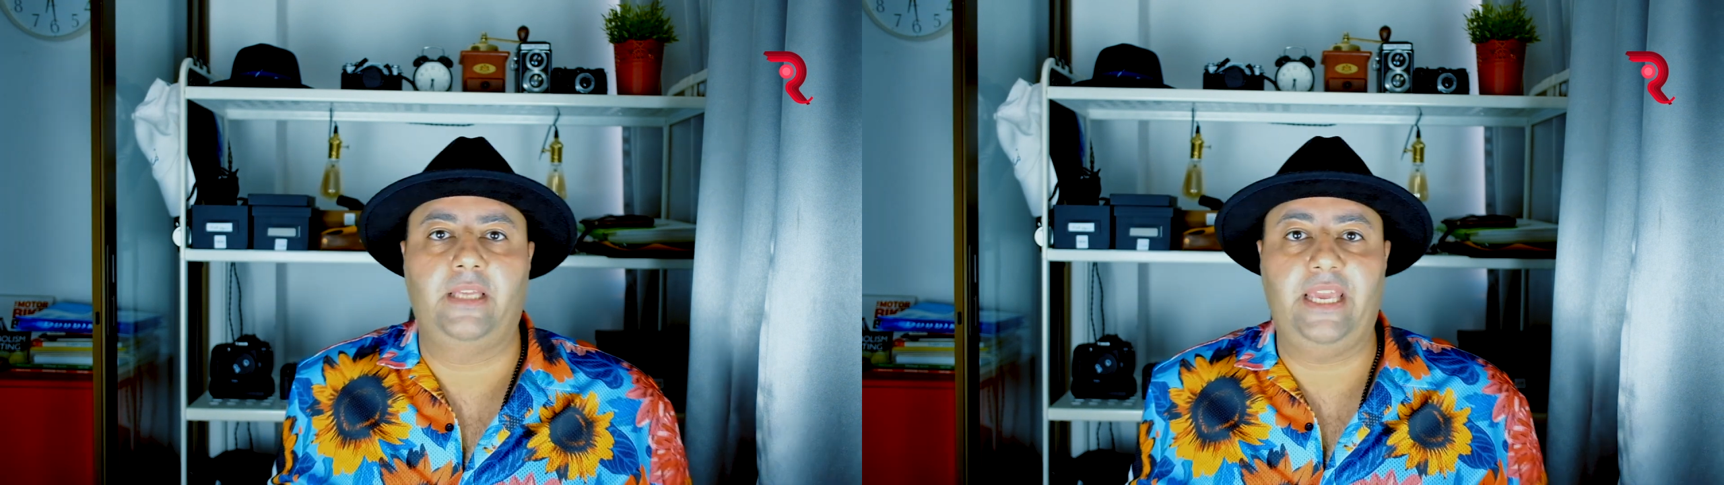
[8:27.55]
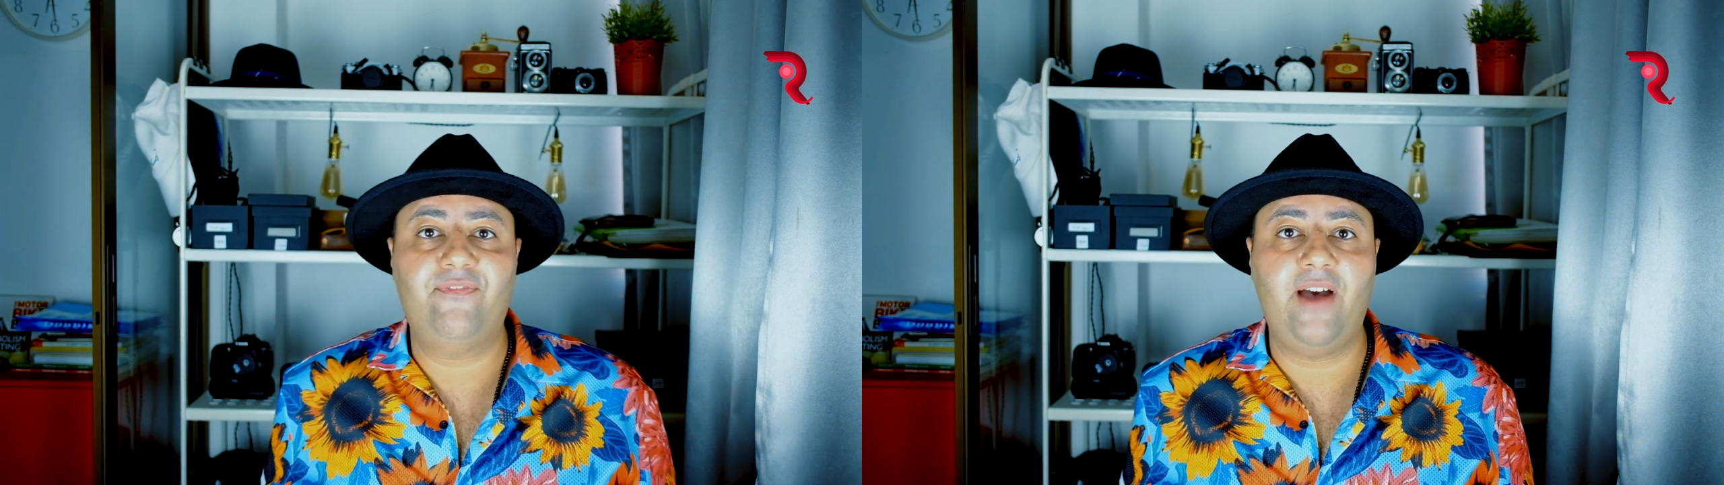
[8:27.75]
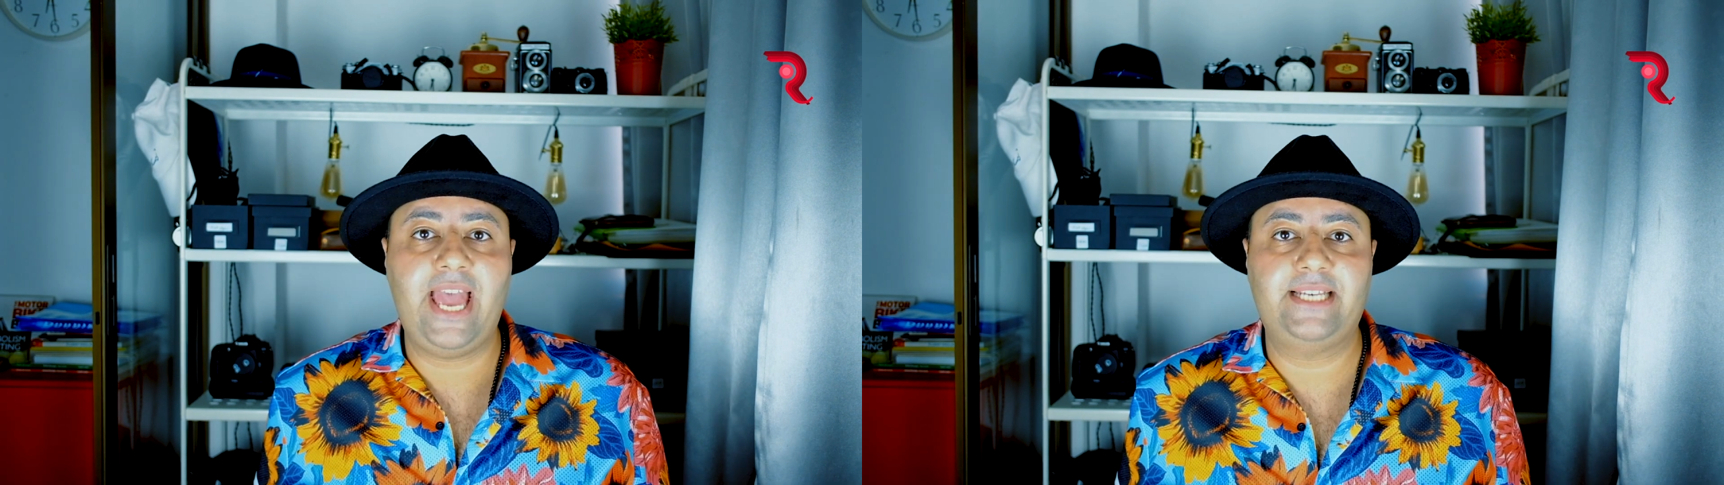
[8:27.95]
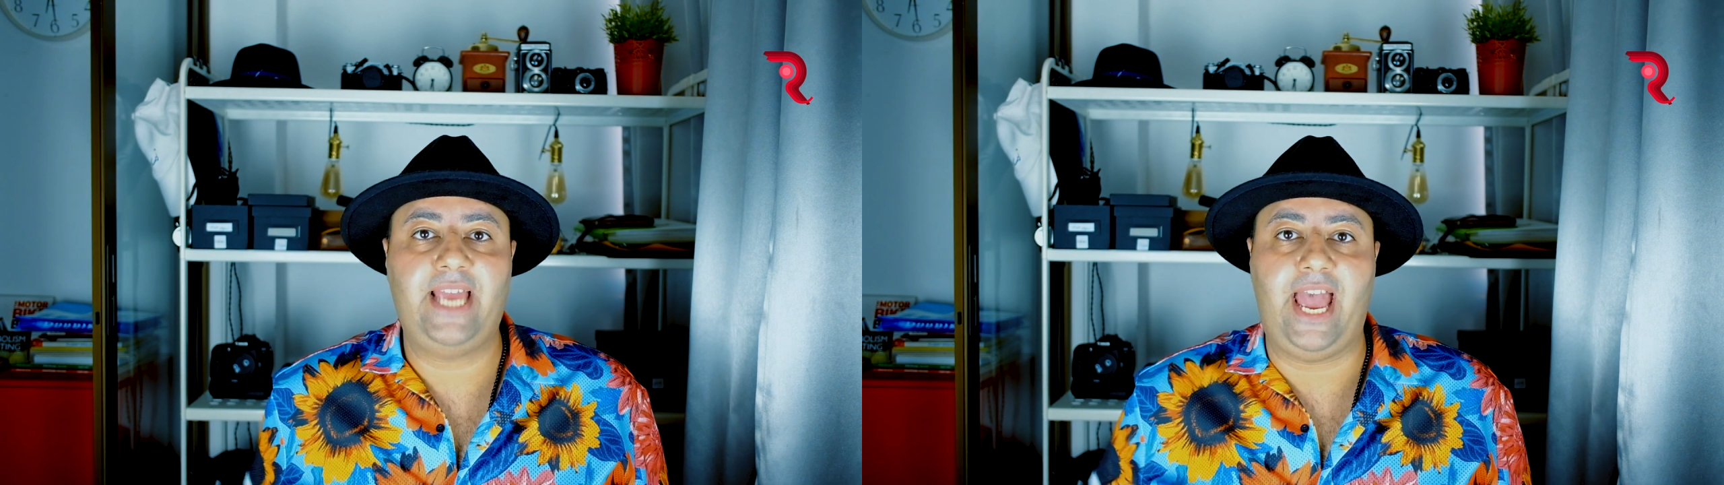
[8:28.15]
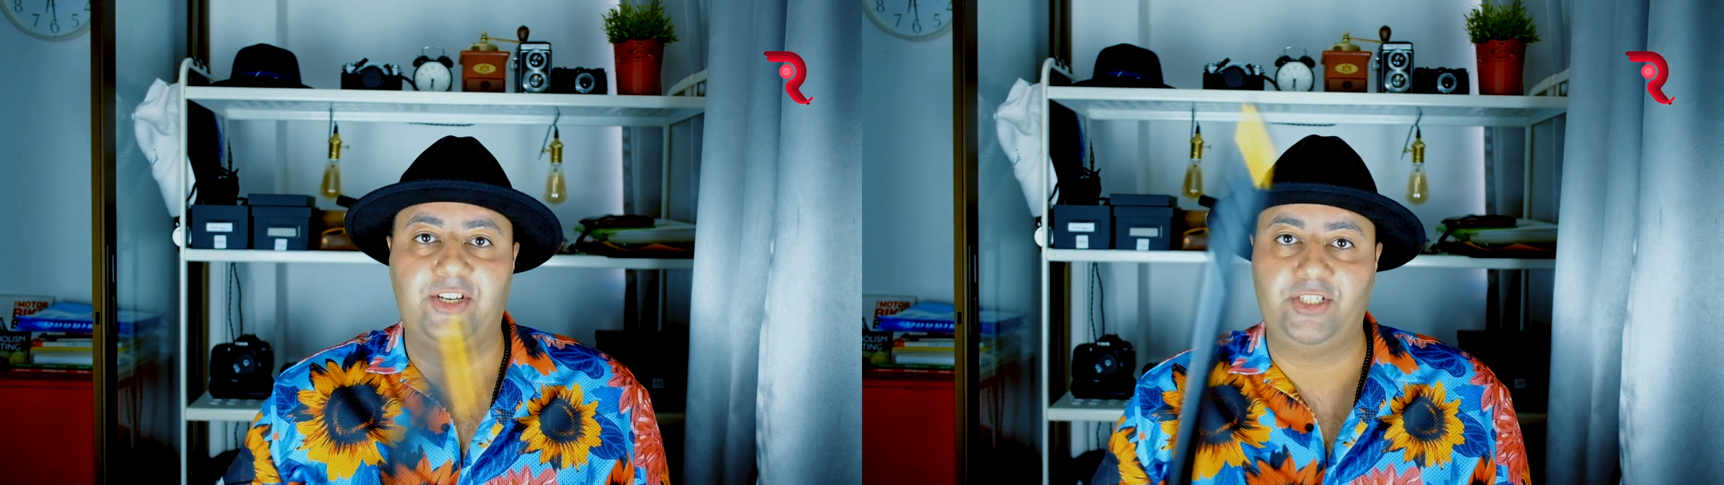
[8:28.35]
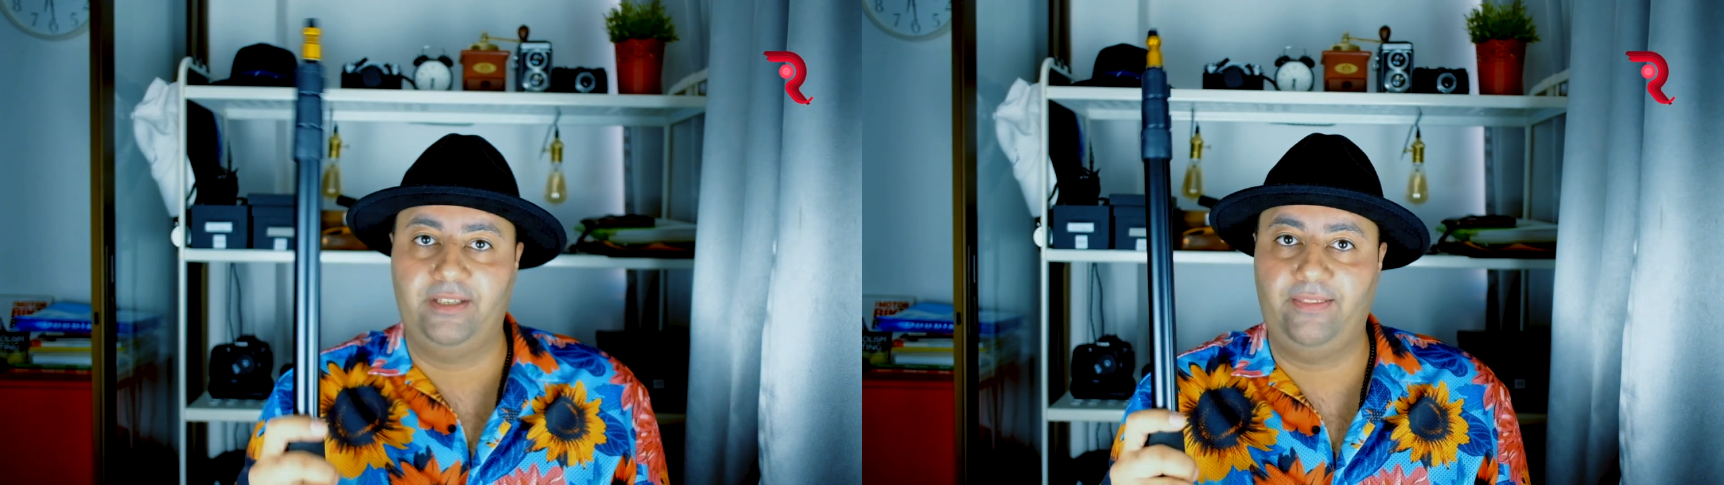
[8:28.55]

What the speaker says: If I attach